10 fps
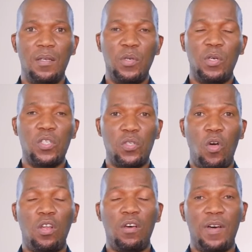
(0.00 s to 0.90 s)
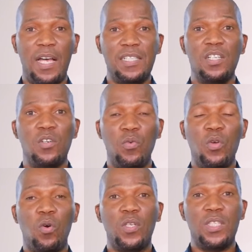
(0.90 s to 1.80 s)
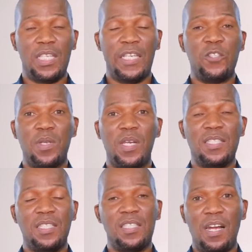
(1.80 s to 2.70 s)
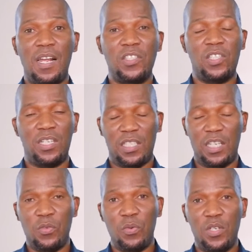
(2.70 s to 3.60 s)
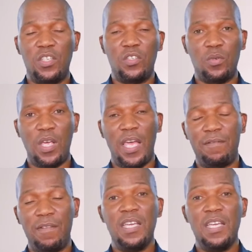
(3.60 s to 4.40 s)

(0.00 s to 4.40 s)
Because all of us, we always experience distractions, and you need to have